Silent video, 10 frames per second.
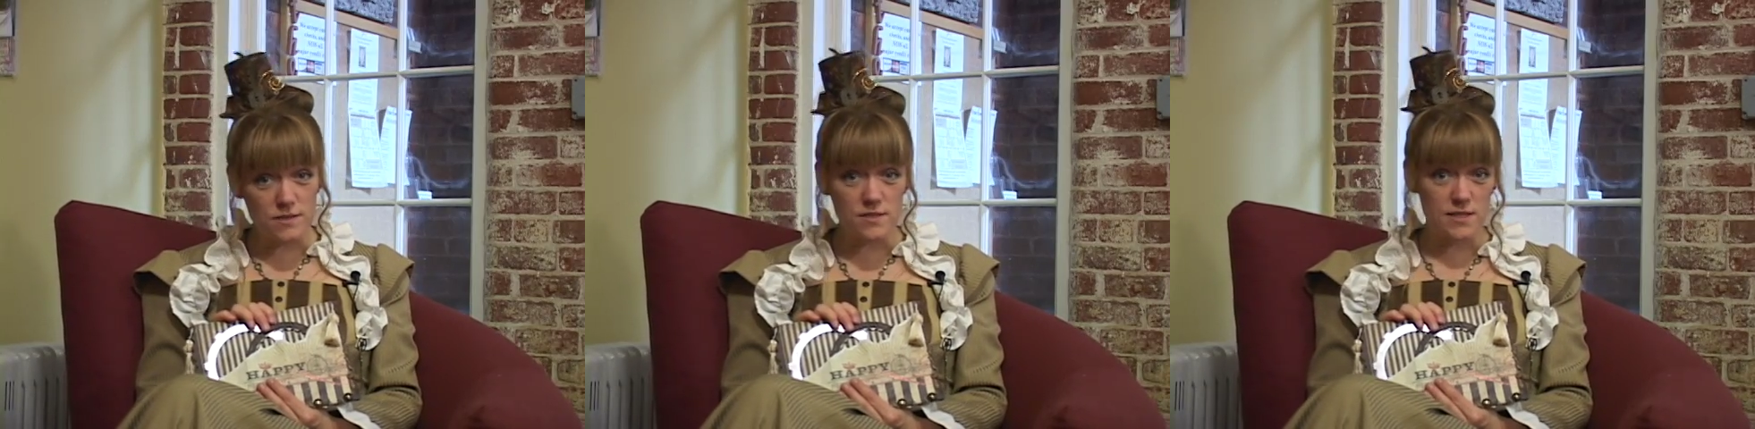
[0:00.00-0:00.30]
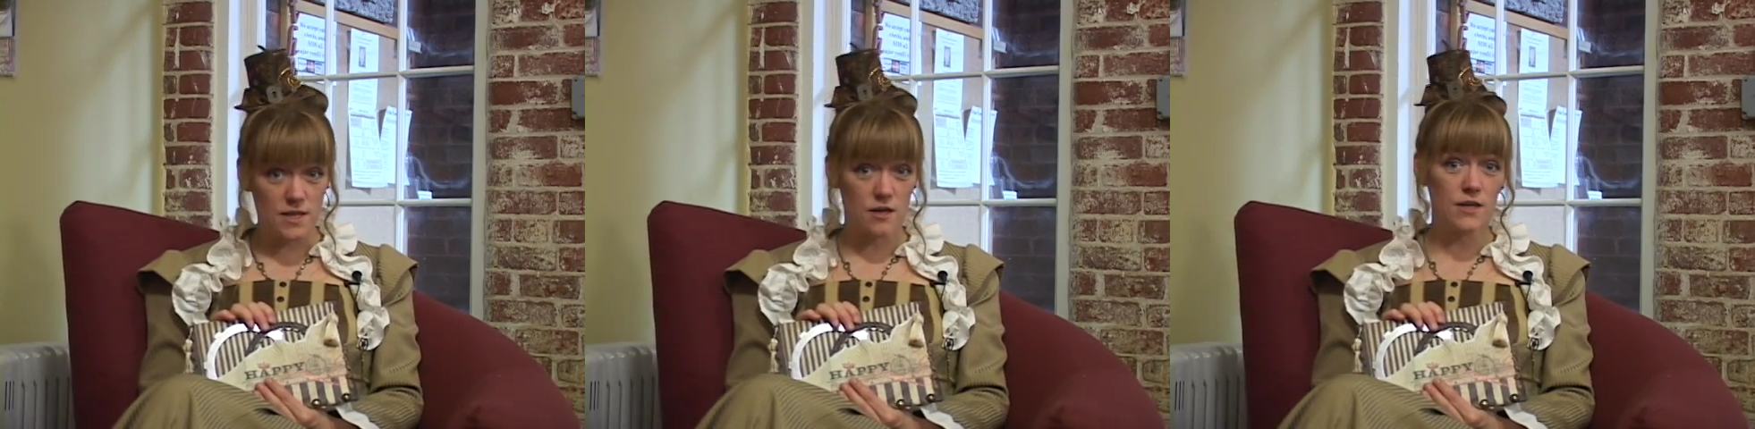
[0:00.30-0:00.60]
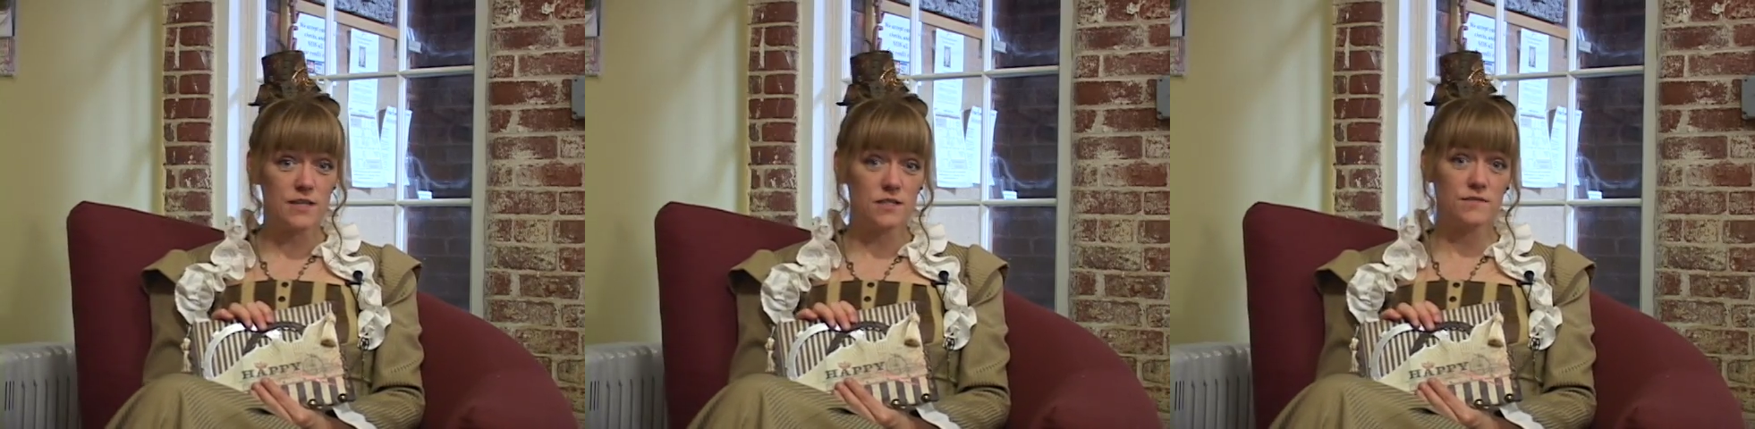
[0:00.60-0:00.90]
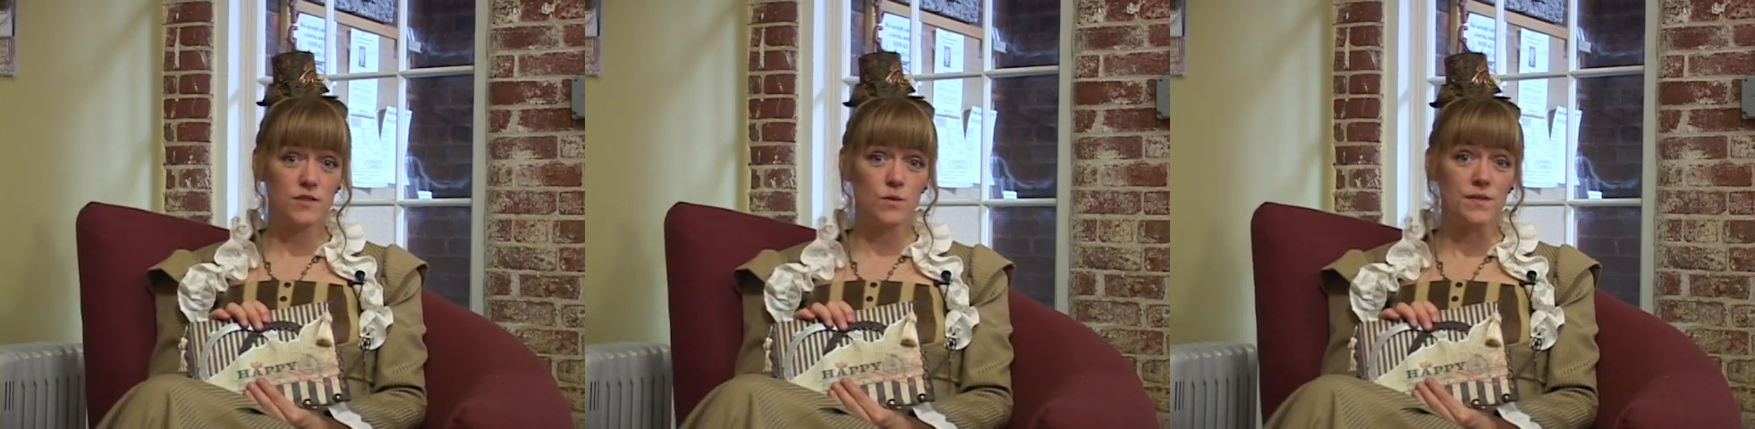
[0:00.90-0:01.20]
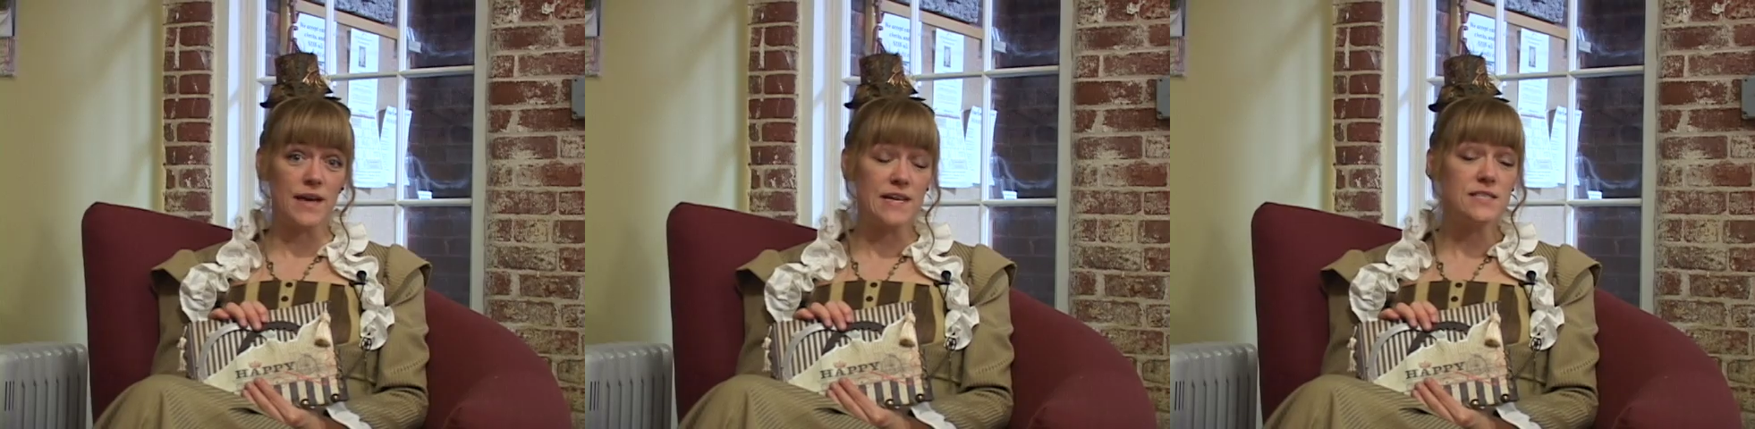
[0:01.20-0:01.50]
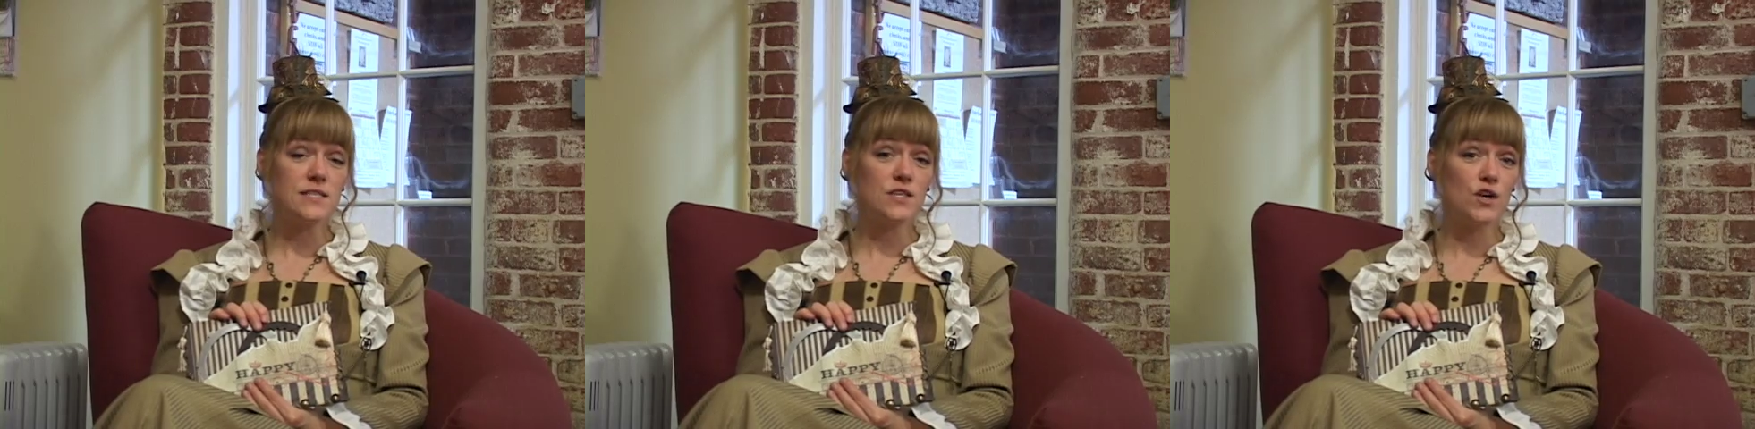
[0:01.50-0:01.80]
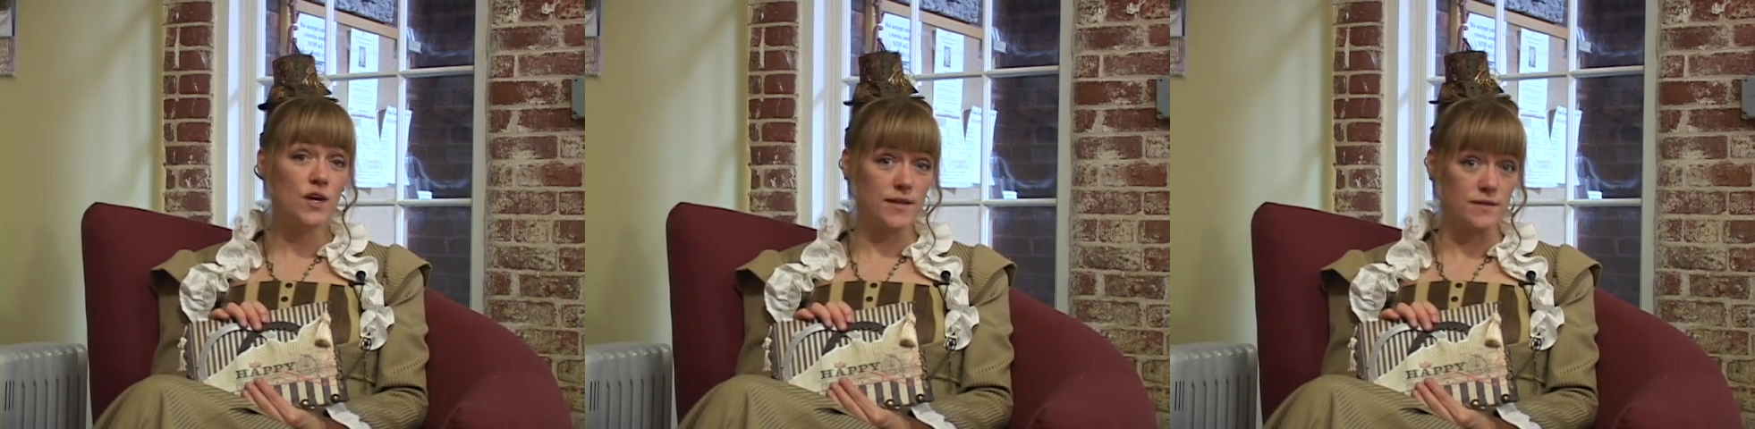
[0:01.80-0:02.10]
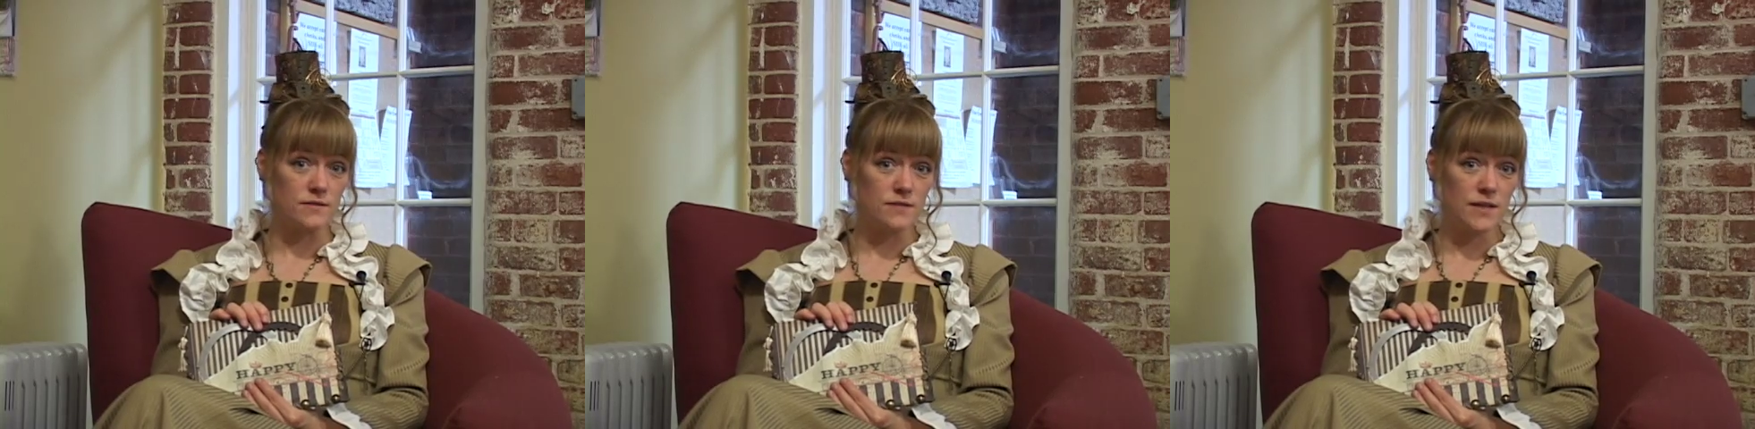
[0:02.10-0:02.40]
to see our interview with A.C. Goggin.